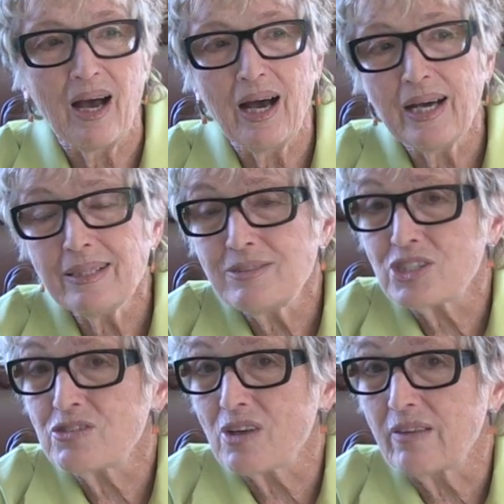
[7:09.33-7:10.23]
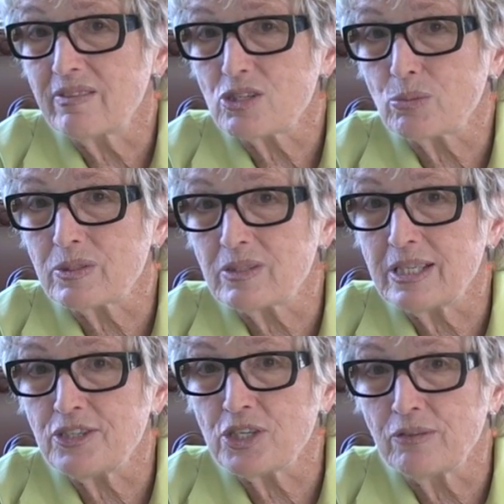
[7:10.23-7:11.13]
I just thought this was a
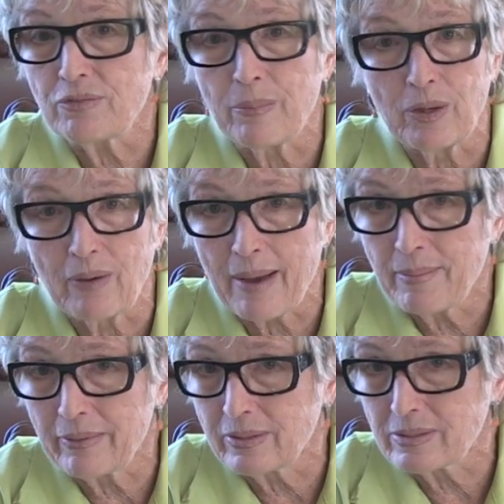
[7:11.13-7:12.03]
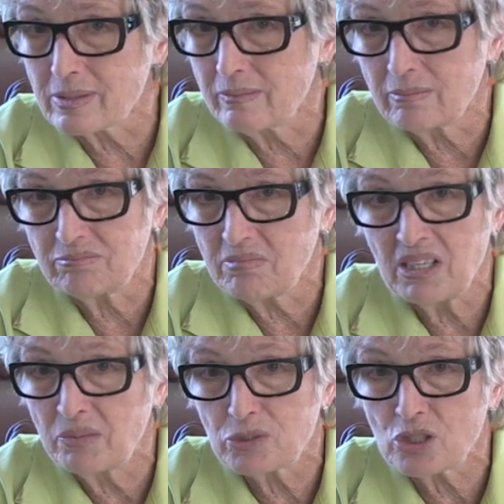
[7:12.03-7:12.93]
teaching from the grandmothers, and
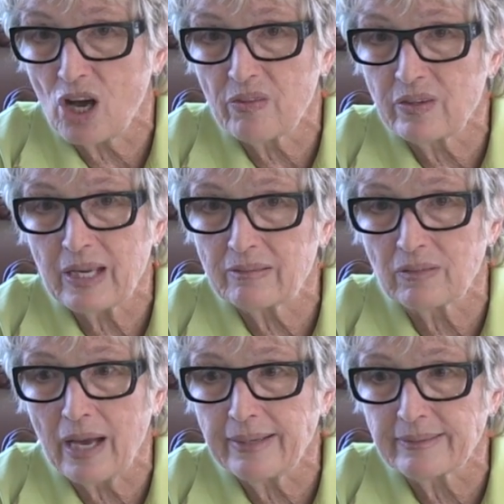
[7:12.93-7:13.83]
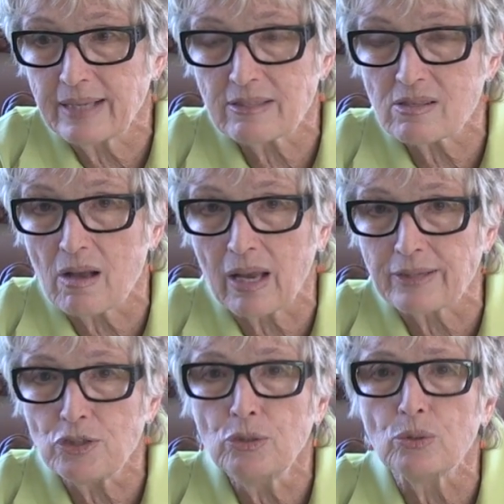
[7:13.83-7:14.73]
it was called the net of light, and that's all I
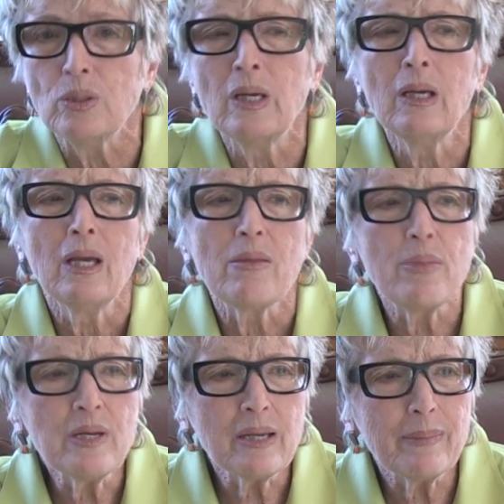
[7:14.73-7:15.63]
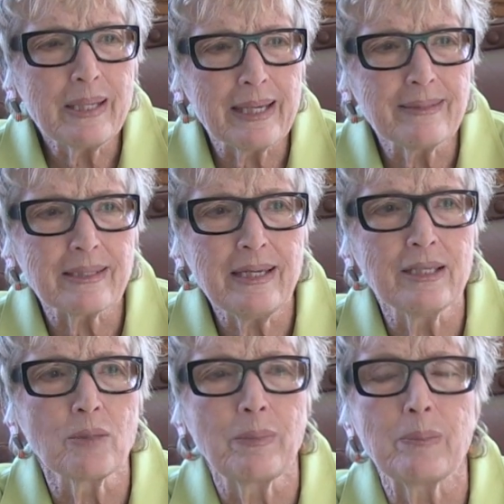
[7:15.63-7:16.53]
knew. Then I began to
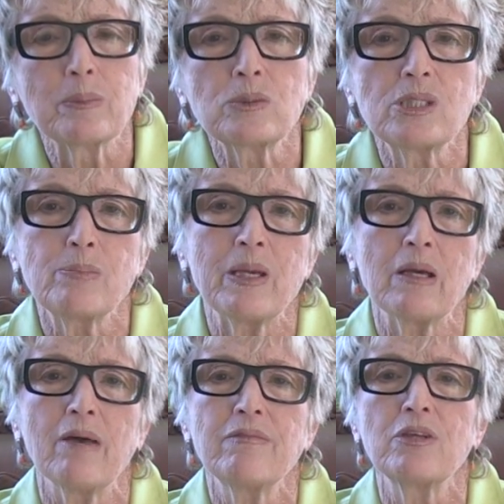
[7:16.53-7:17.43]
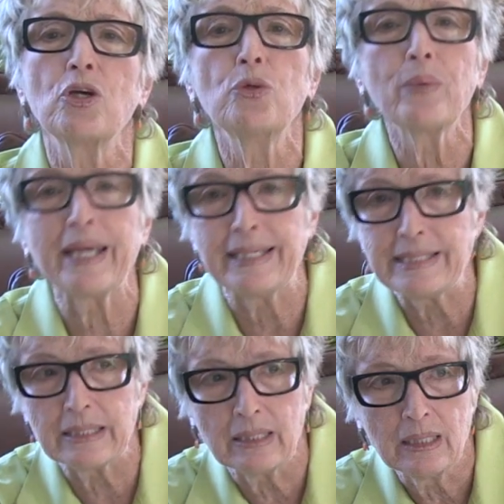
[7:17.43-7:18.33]
hear people speak of the
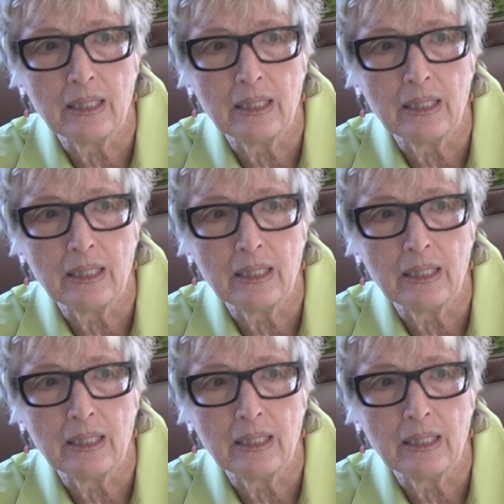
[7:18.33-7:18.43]
grid,